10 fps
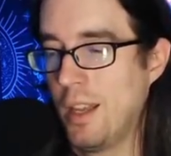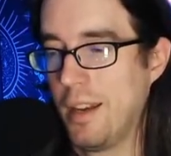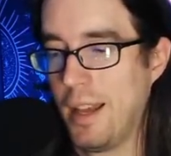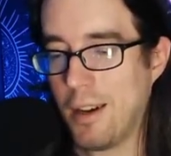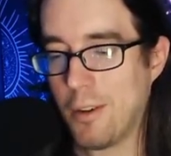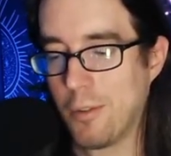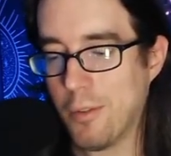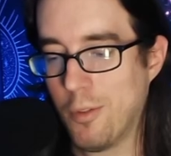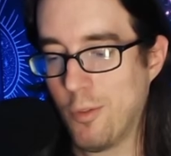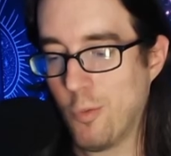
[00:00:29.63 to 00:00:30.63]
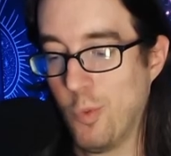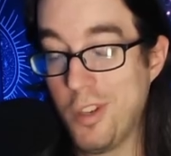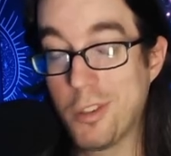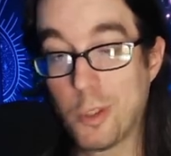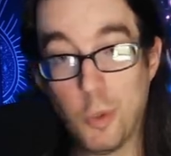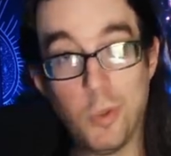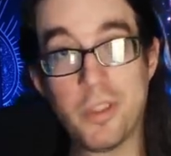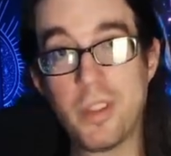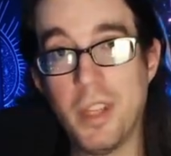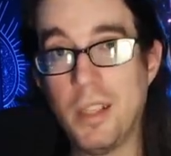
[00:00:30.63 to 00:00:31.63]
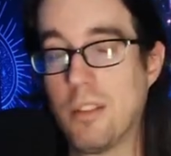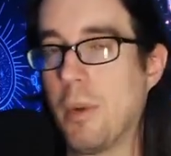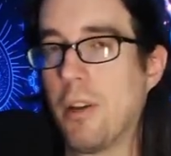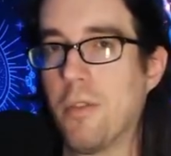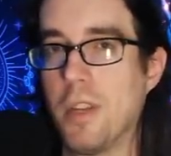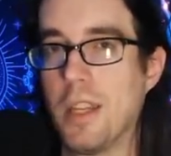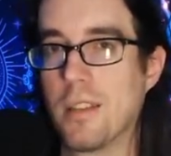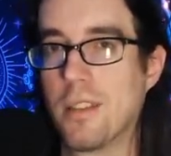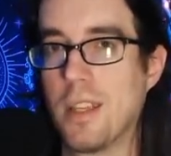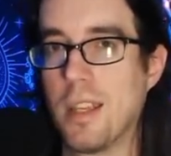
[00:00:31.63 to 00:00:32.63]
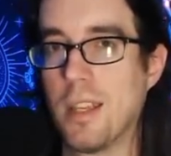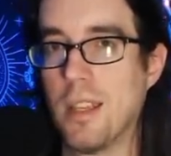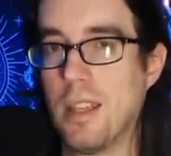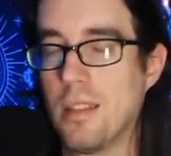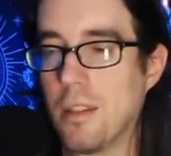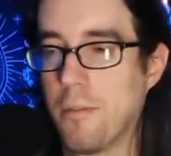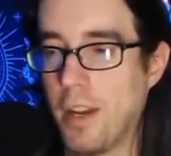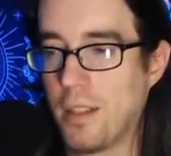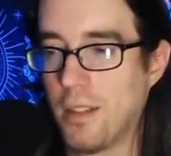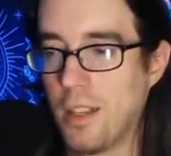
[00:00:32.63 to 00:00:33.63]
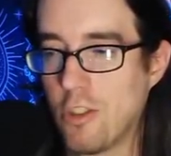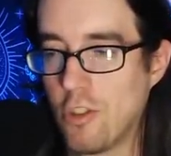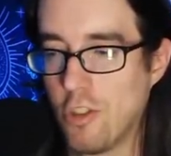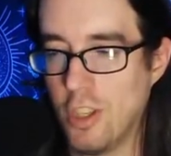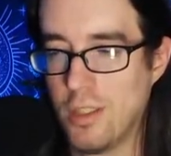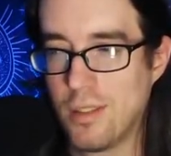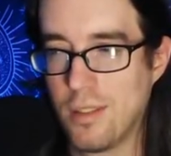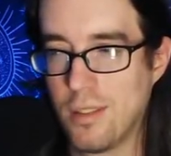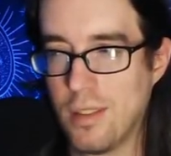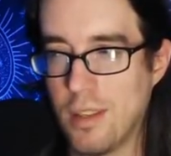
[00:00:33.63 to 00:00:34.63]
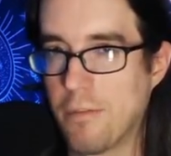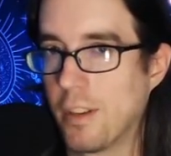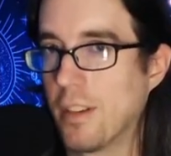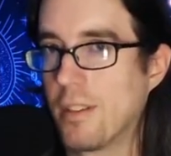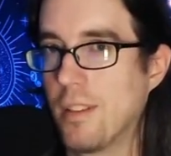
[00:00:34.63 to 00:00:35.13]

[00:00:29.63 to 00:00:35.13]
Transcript: Now, one of the coolest things about O D S T is the fact that it's just different.